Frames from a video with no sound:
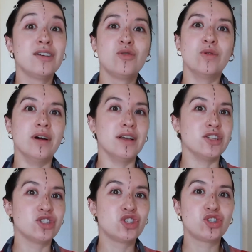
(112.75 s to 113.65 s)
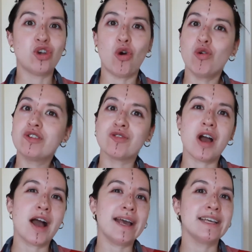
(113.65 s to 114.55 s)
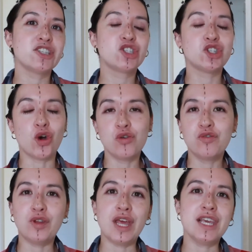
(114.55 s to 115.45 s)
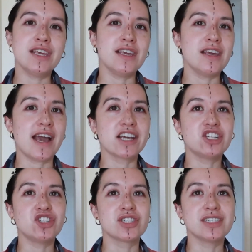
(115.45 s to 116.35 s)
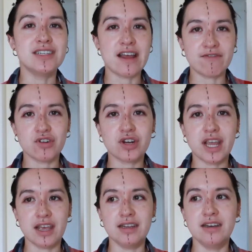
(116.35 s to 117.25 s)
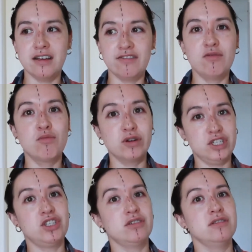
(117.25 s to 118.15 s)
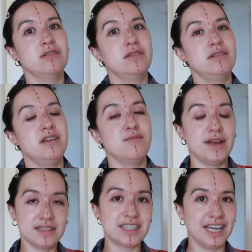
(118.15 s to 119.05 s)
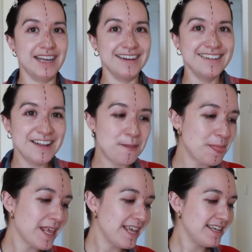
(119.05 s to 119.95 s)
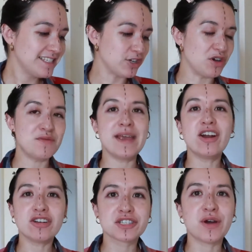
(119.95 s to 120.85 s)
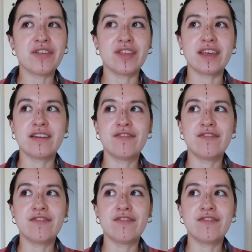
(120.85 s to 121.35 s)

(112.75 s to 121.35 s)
was so dry, so flaky. I could just never get enough moisture in my skin. So it made also, I think,